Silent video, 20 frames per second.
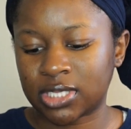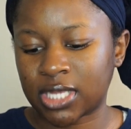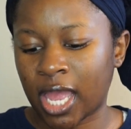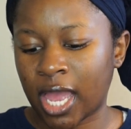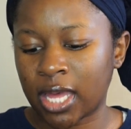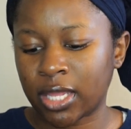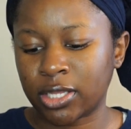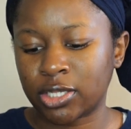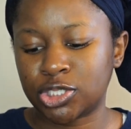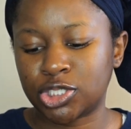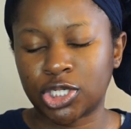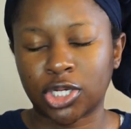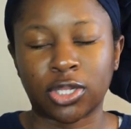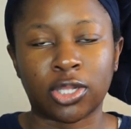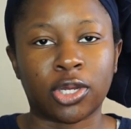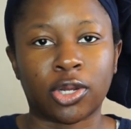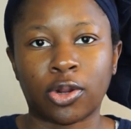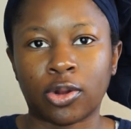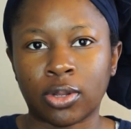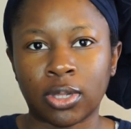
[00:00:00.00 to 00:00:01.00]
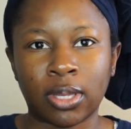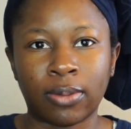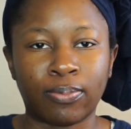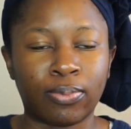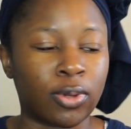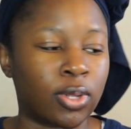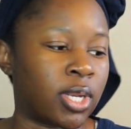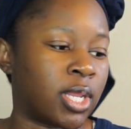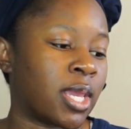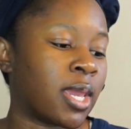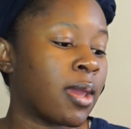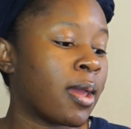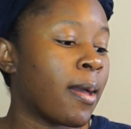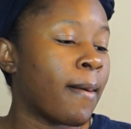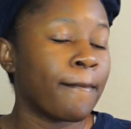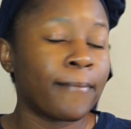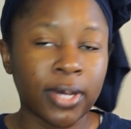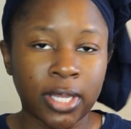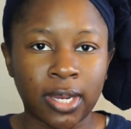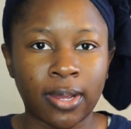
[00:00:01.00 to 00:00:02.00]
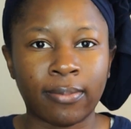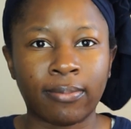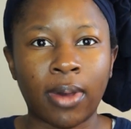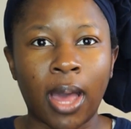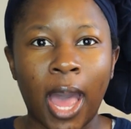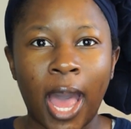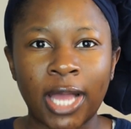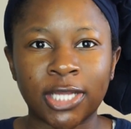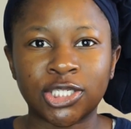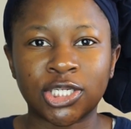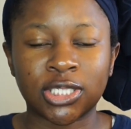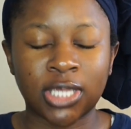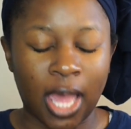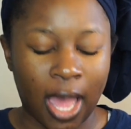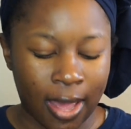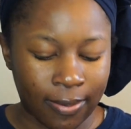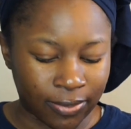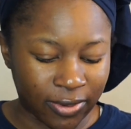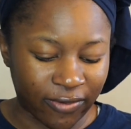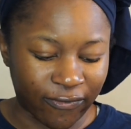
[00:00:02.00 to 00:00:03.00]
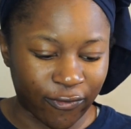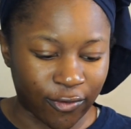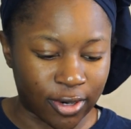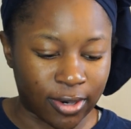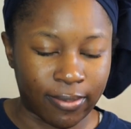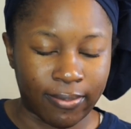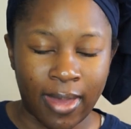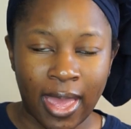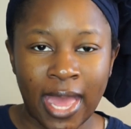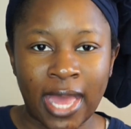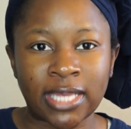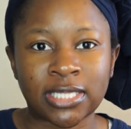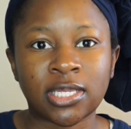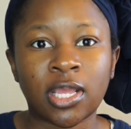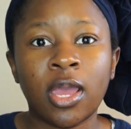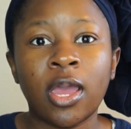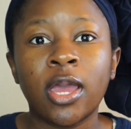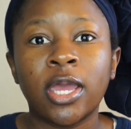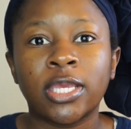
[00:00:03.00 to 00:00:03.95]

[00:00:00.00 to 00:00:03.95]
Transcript: styling gel, a curling putty, pudding, but I just opted for the mask.